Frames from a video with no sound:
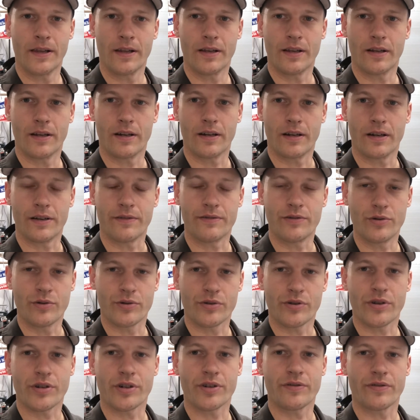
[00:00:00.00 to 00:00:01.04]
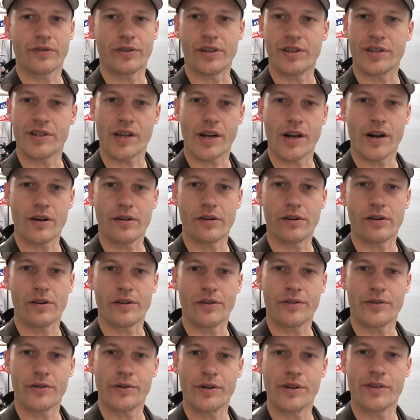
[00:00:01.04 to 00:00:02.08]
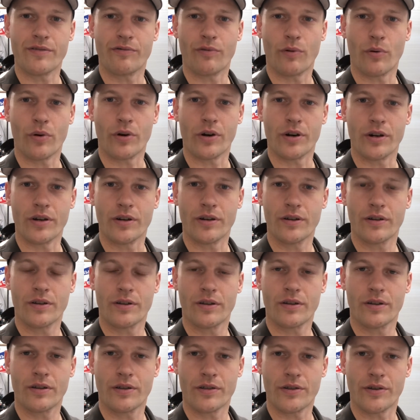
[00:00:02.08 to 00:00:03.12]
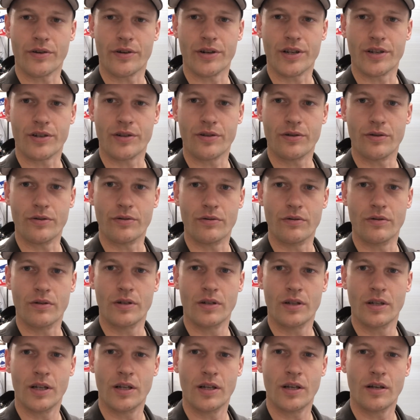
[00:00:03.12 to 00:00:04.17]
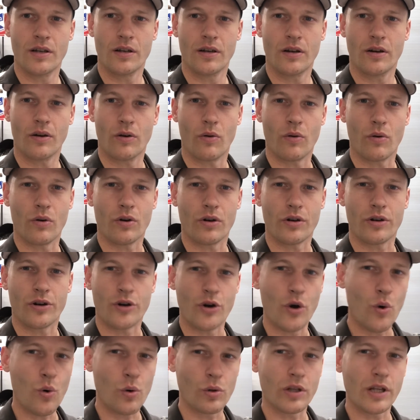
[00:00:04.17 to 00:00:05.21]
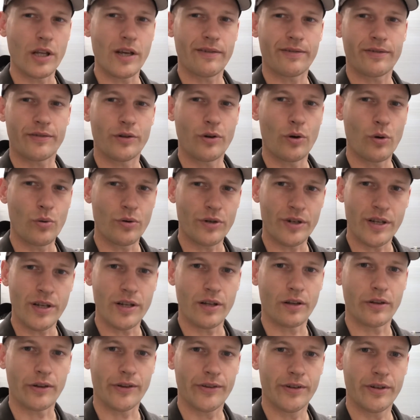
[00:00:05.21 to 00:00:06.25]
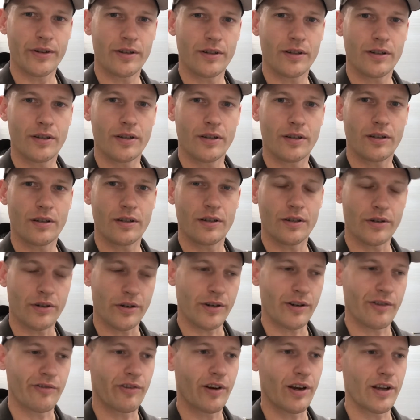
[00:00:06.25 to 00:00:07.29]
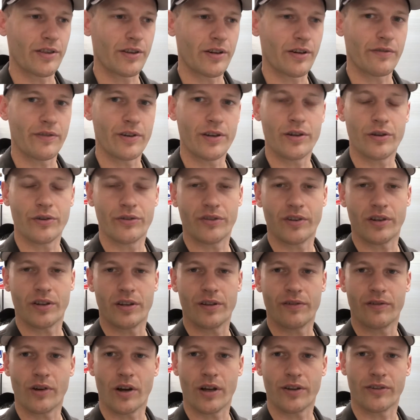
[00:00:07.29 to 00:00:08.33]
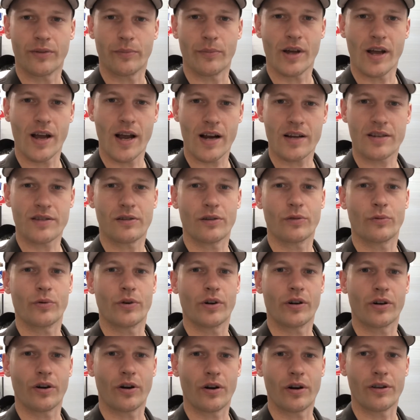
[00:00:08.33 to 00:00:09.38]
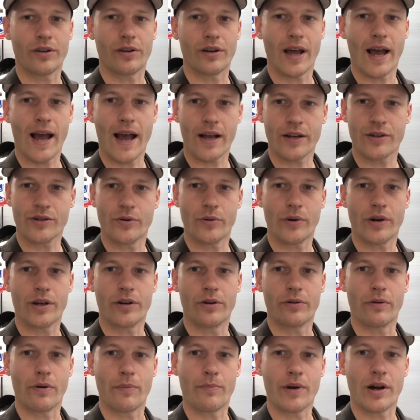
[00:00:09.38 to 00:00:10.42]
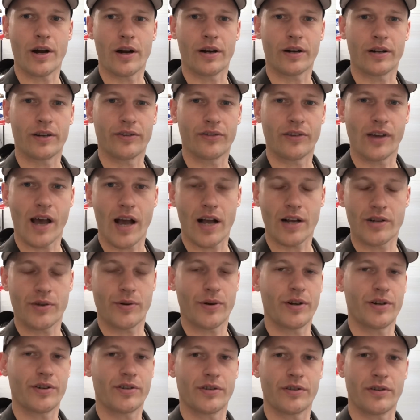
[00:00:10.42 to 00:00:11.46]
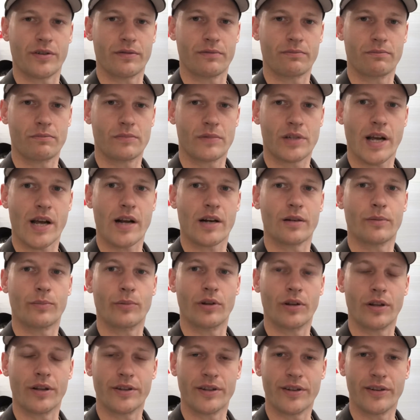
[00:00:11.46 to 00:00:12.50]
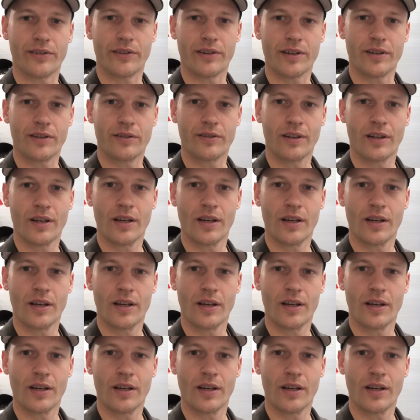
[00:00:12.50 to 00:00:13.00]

if you search for this error 3432 or no lift, no tilt, you're gonna find their videos, and they've got some excellent work on actuator repair, because the actuators are terrible on these things